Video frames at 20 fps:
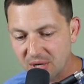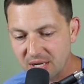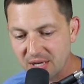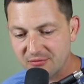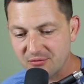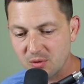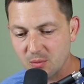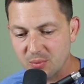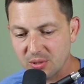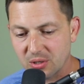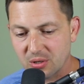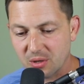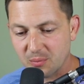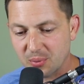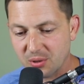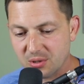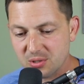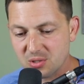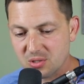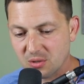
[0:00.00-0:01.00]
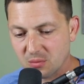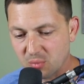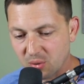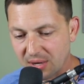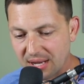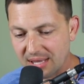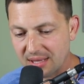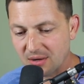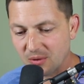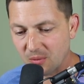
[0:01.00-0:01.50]
But if you build a personal
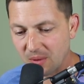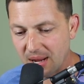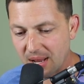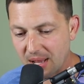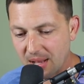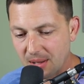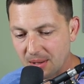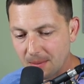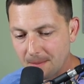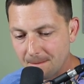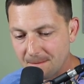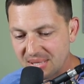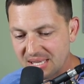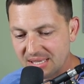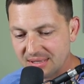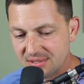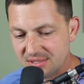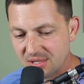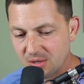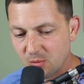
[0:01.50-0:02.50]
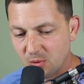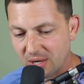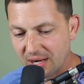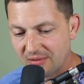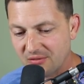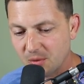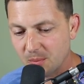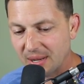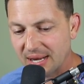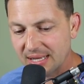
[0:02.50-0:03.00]
brand around being someone
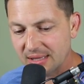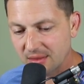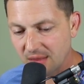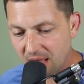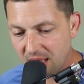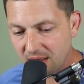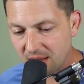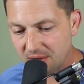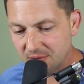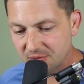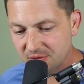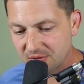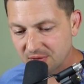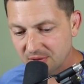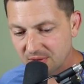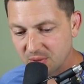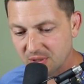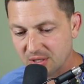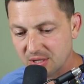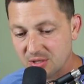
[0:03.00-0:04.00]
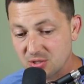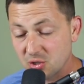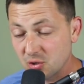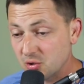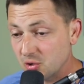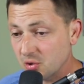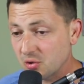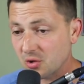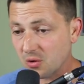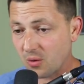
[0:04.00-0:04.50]
everybody loves because you
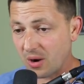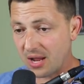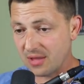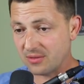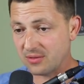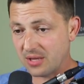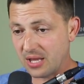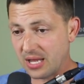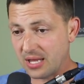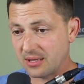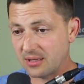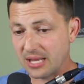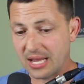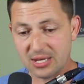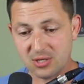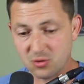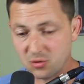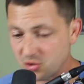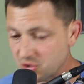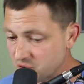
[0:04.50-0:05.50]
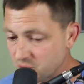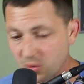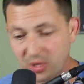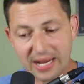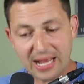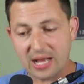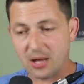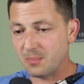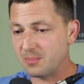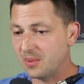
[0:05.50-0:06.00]
do the right thing and you just want
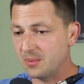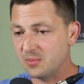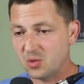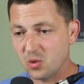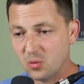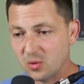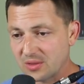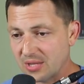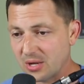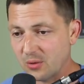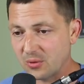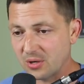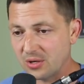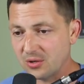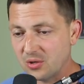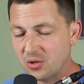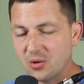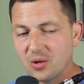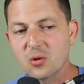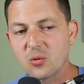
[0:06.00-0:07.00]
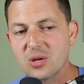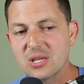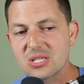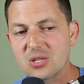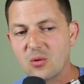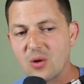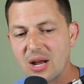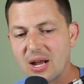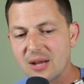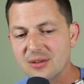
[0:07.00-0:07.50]
to help them do what they want to do. The
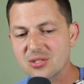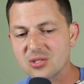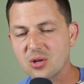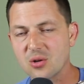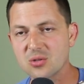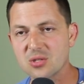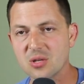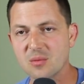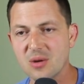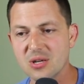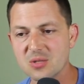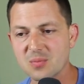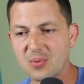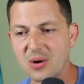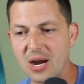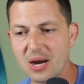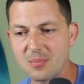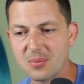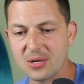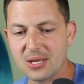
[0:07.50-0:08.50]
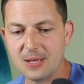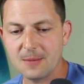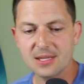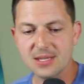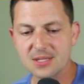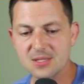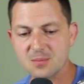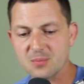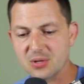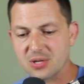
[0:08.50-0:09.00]
reason why I sold so much property
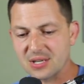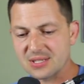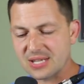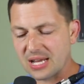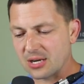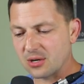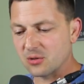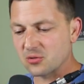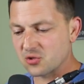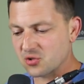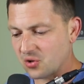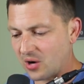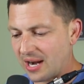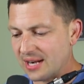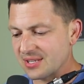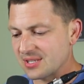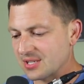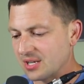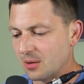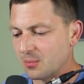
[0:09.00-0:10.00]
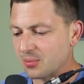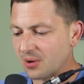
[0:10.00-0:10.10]
is because I don't try to sell